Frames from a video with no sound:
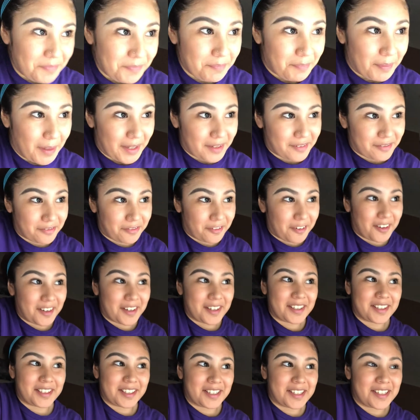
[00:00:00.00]
by far, I
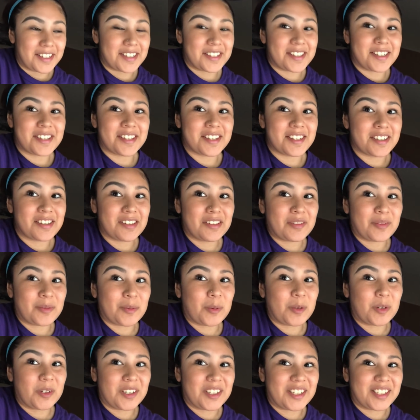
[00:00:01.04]
think this is the
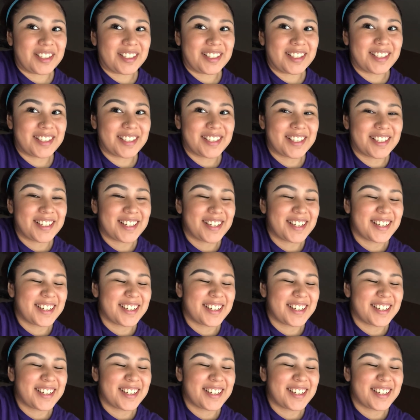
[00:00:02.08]
worst